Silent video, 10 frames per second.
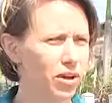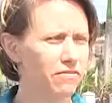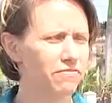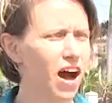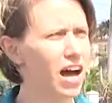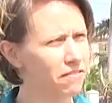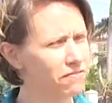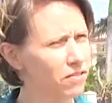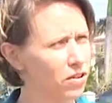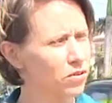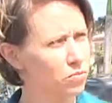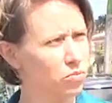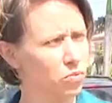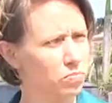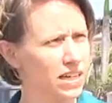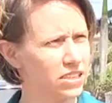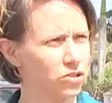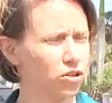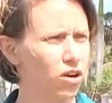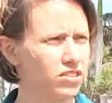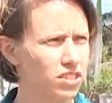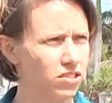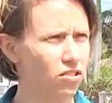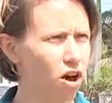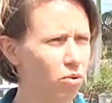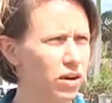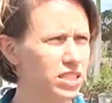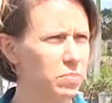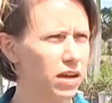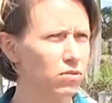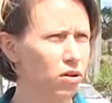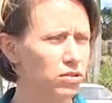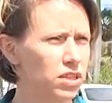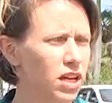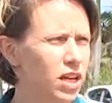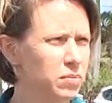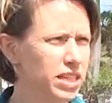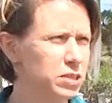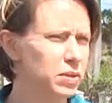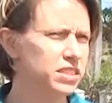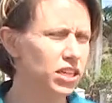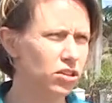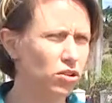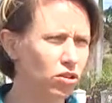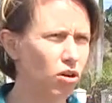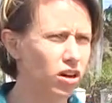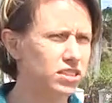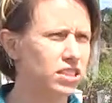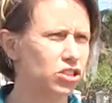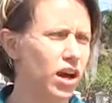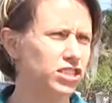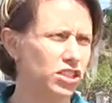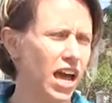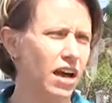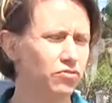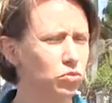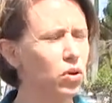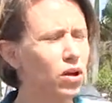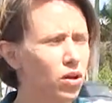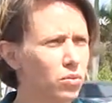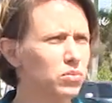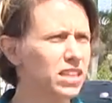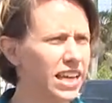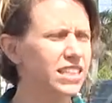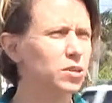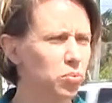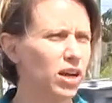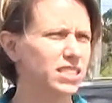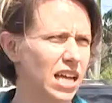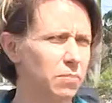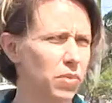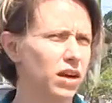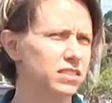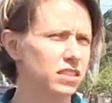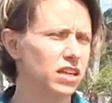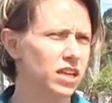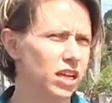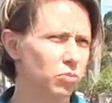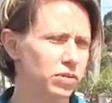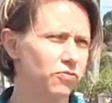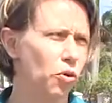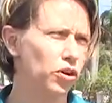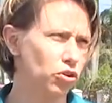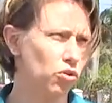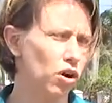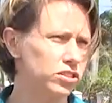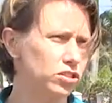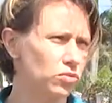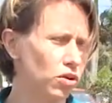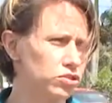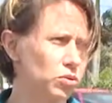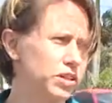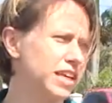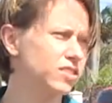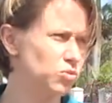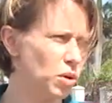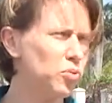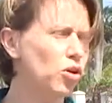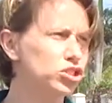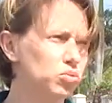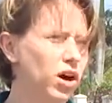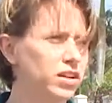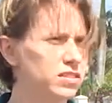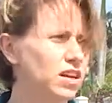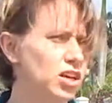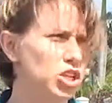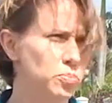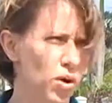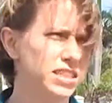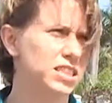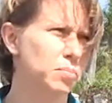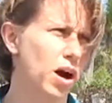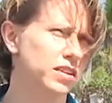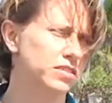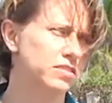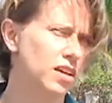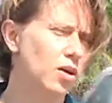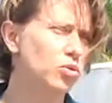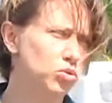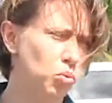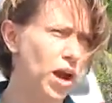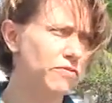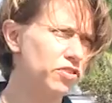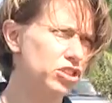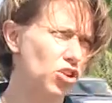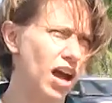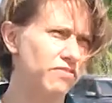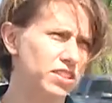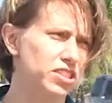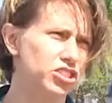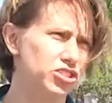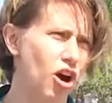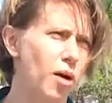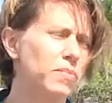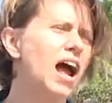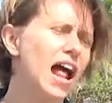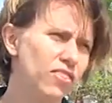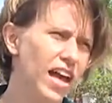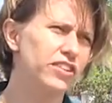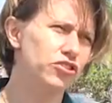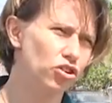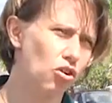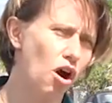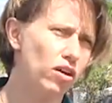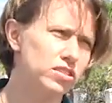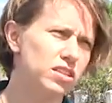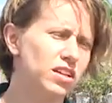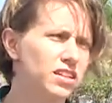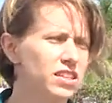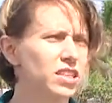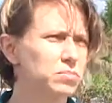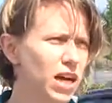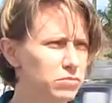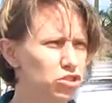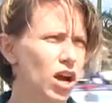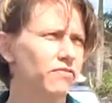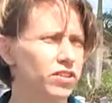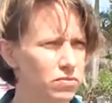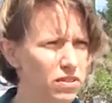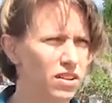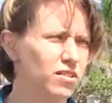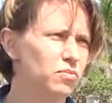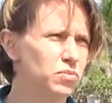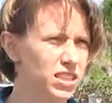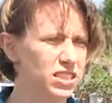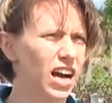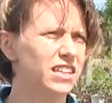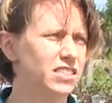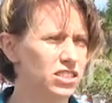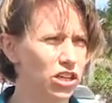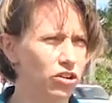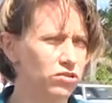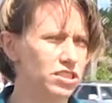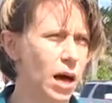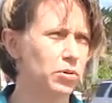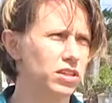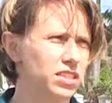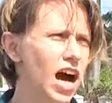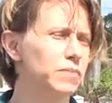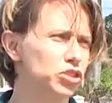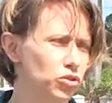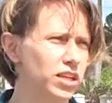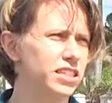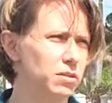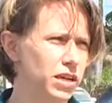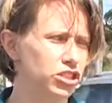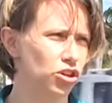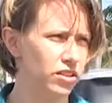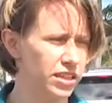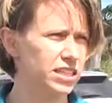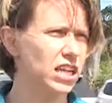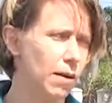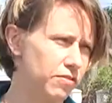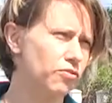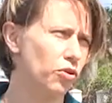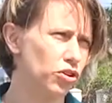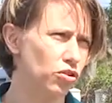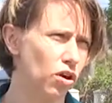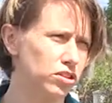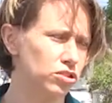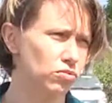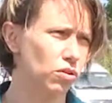We have 5 pedestrian crossings along West Bay Road. These particular crossings, you actually need to press that button before you cross the road. So when you approach one, you press the button, you wait for the traffic to stop, and then you cross. Because sometimes traffic they don't stop on a dime, so you need to make sure that they stop before you cross the